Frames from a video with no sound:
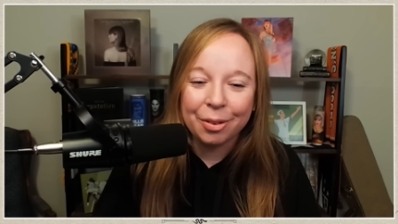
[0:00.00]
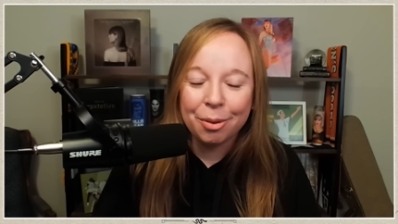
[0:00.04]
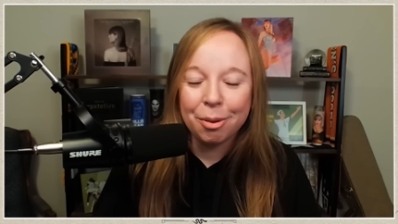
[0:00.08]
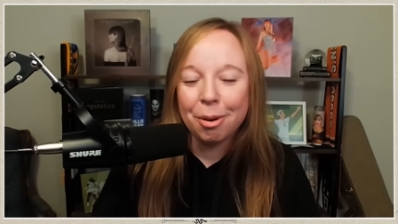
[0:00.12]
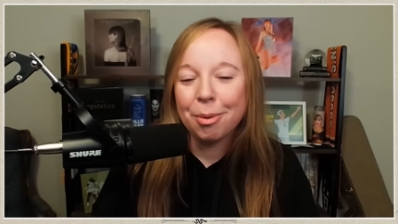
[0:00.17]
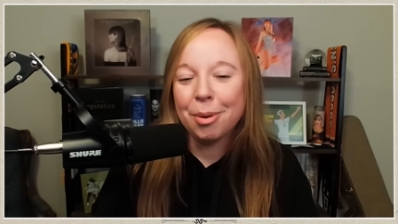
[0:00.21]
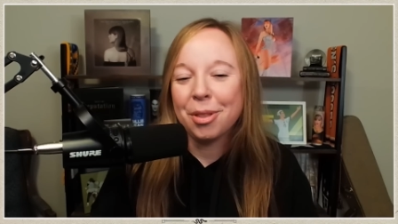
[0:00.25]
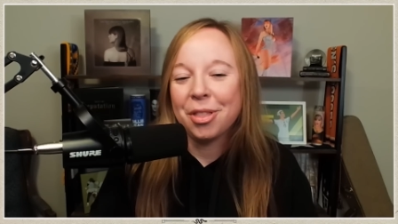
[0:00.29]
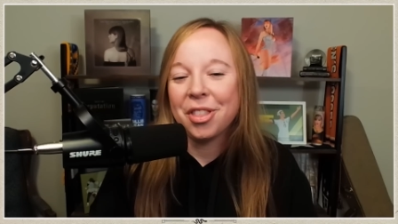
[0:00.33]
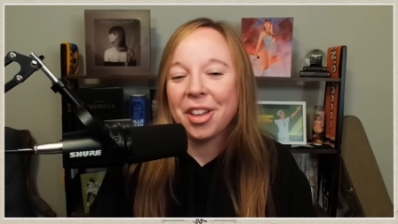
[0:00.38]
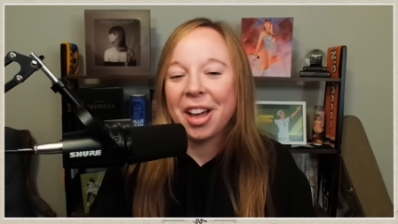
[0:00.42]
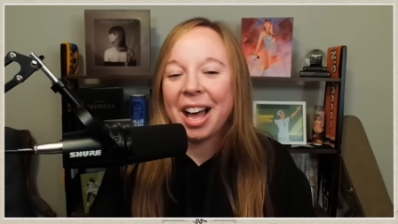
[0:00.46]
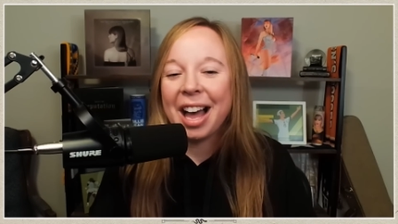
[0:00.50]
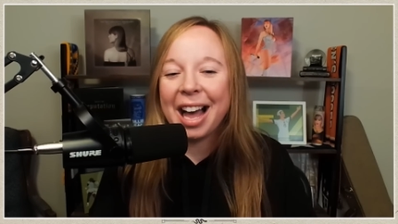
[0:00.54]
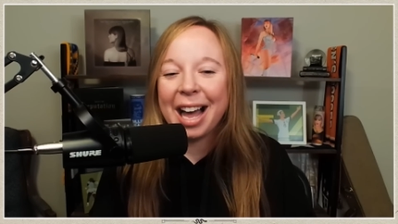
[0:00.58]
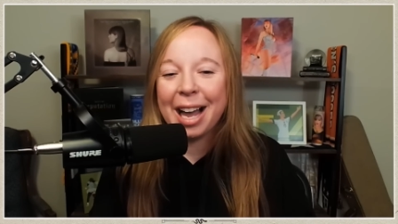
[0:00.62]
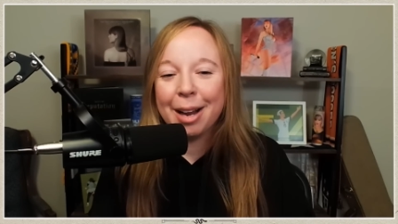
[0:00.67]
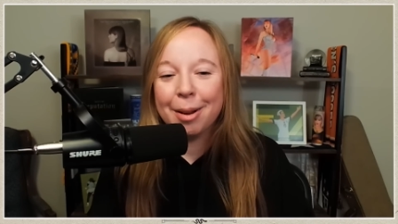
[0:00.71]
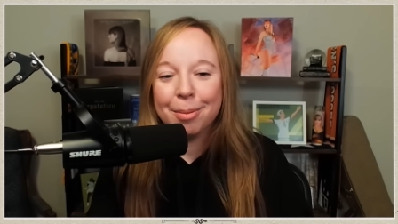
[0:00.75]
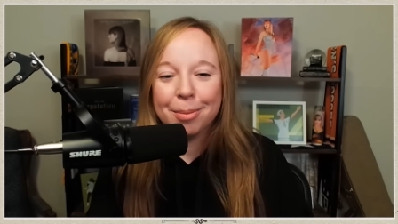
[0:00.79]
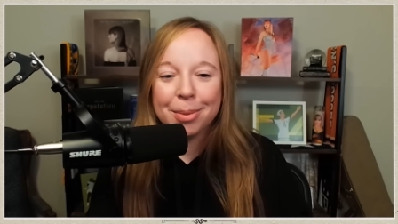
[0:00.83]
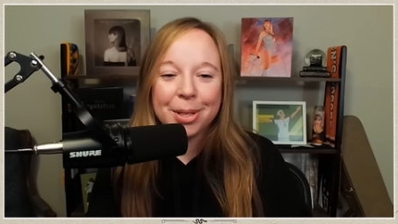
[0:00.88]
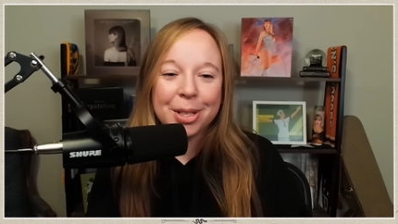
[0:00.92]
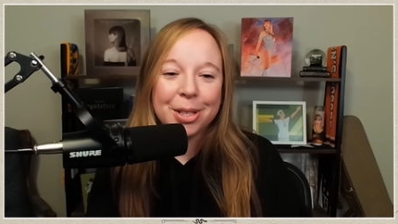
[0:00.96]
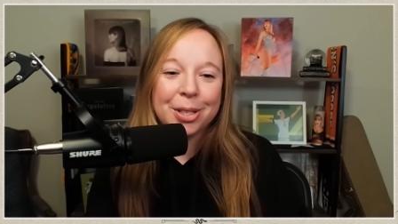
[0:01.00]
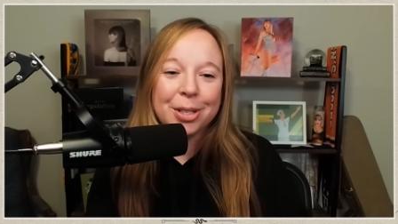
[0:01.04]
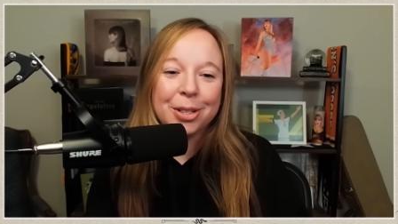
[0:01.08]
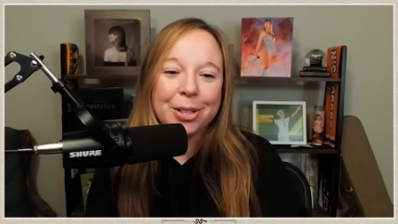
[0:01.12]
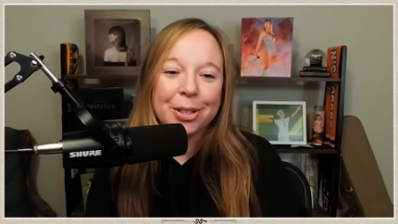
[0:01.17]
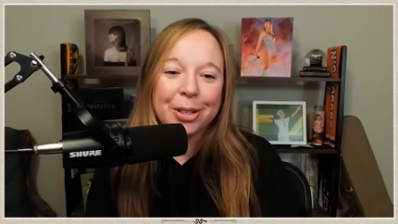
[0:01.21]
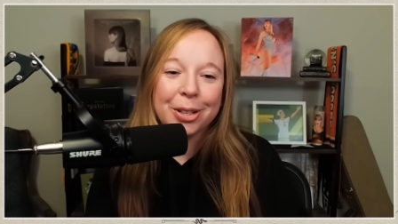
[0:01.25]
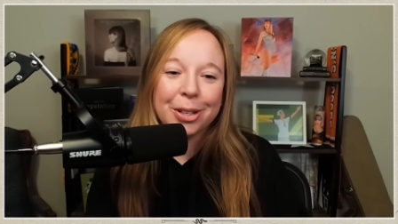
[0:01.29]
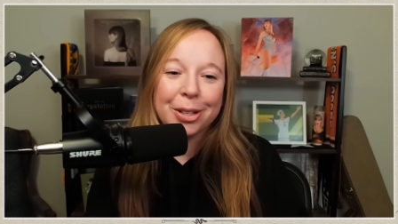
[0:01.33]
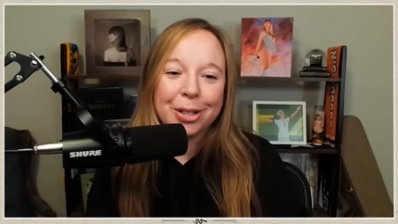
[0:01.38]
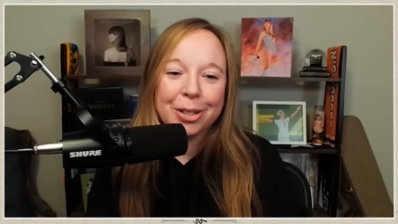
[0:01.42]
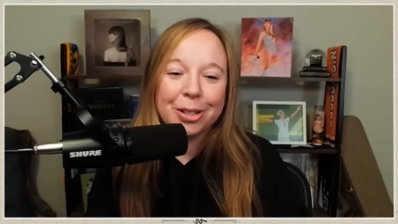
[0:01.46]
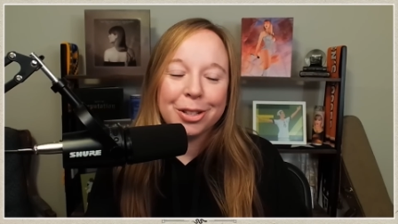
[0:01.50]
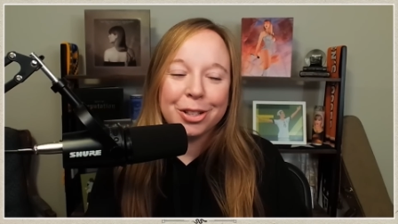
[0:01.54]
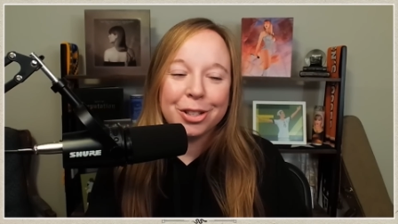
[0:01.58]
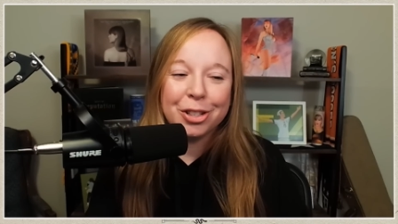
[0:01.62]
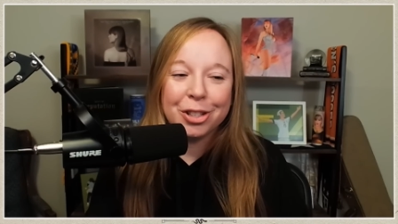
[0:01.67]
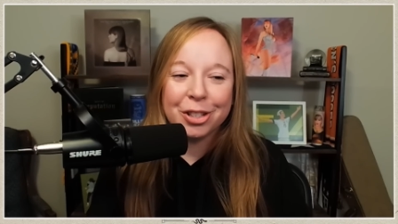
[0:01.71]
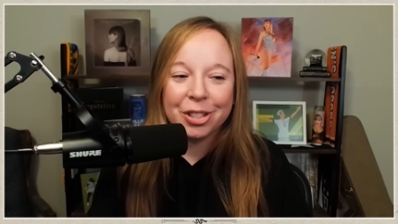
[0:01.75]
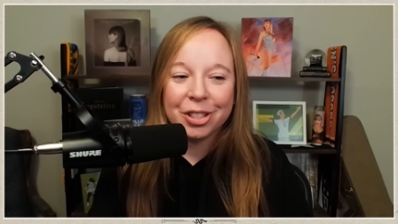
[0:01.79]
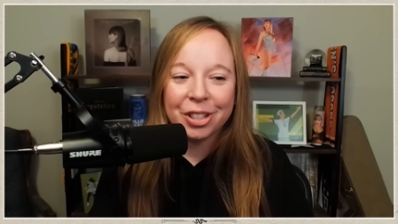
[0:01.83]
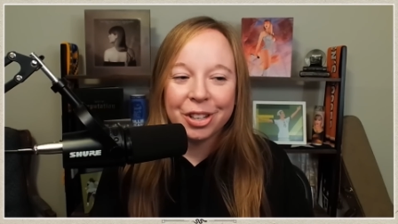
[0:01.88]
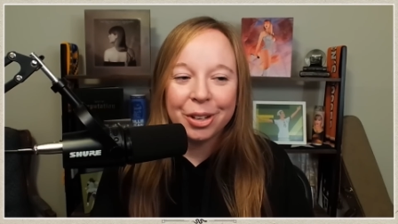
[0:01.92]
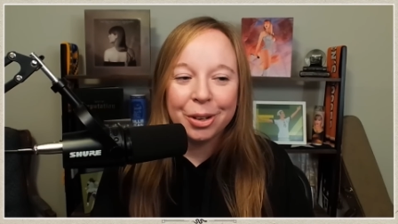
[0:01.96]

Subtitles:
or with the Haim sisters just